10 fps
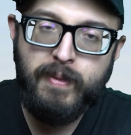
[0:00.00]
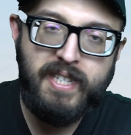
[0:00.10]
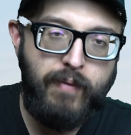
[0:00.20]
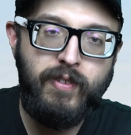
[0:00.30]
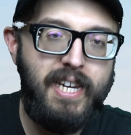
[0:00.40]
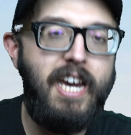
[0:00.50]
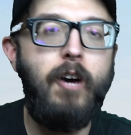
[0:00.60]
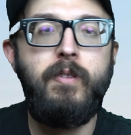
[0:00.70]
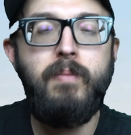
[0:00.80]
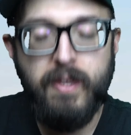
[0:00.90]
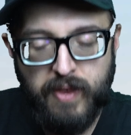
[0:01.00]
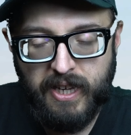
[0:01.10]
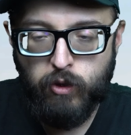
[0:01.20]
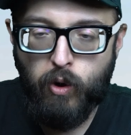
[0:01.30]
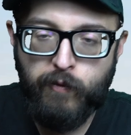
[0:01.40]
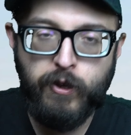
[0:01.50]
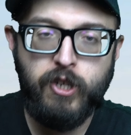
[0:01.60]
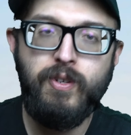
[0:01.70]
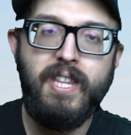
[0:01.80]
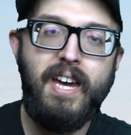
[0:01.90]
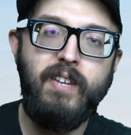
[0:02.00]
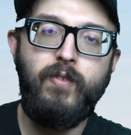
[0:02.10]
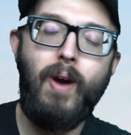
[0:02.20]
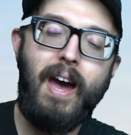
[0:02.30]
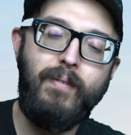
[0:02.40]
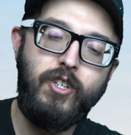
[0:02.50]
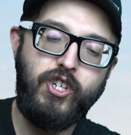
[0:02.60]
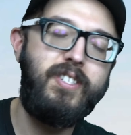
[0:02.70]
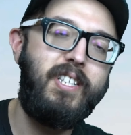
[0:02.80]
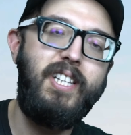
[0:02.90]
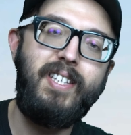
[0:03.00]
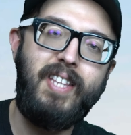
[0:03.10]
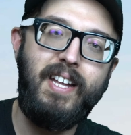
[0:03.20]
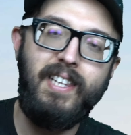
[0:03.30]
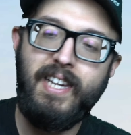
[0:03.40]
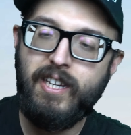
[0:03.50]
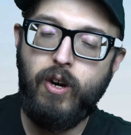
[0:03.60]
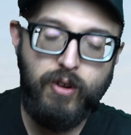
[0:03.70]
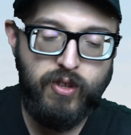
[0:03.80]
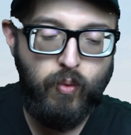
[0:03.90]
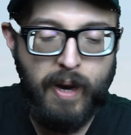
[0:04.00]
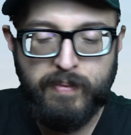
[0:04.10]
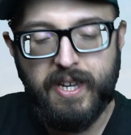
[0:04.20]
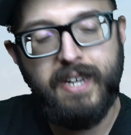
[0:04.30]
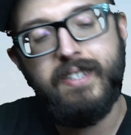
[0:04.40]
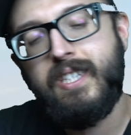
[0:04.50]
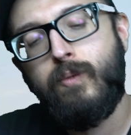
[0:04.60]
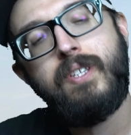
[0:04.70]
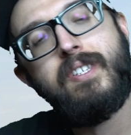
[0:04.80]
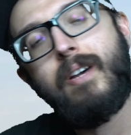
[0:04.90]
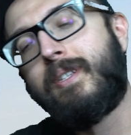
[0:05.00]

It definitely helps me. Thank you all for doing that. And if you haven't, just click that link, go to the website, see what's up.